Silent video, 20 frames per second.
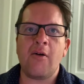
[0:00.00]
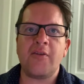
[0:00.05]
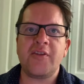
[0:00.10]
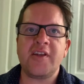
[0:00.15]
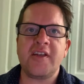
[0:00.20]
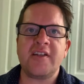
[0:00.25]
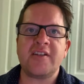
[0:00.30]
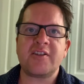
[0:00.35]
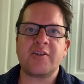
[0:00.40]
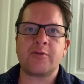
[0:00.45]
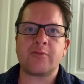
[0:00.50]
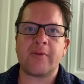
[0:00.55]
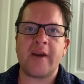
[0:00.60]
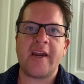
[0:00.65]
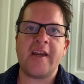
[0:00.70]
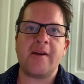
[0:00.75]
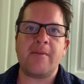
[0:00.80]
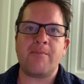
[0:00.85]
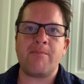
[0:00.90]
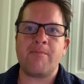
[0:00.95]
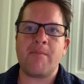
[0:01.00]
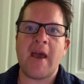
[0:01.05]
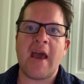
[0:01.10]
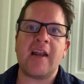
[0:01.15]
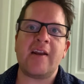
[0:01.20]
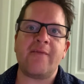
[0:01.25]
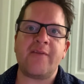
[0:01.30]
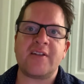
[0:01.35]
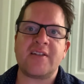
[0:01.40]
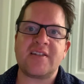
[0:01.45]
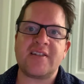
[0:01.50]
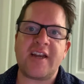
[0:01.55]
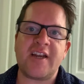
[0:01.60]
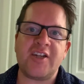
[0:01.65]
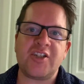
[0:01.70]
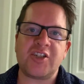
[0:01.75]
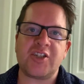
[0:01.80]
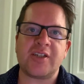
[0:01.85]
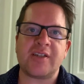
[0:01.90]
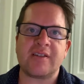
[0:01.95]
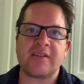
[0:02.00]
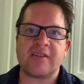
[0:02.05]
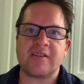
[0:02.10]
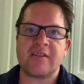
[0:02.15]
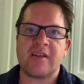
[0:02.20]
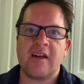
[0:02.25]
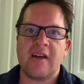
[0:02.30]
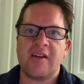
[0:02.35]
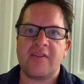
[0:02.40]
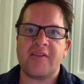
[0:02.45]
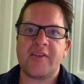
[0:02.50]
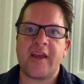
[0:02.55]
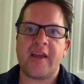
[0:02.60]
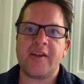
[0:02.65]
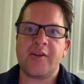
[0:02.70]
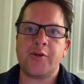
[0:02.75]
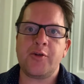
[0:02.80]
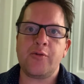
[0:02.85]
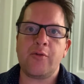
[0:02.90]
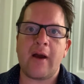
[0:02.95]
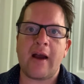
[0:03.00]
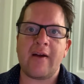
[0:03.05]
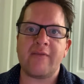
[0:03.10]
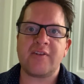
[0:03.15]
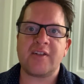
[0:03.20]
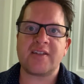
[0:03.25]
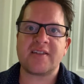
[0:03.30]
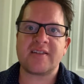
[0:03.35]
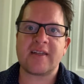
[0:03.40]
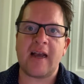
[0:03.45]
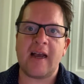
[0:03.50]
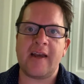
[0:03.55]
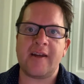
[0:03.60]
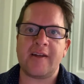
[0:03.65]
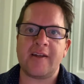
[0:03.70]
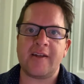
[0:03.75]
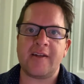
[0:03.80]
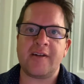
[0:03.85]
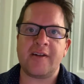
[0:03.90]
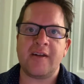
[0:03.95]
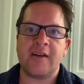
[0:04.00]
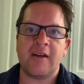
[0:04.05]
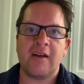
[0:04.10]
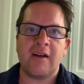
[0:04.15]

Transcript: these great manifestations that you have decided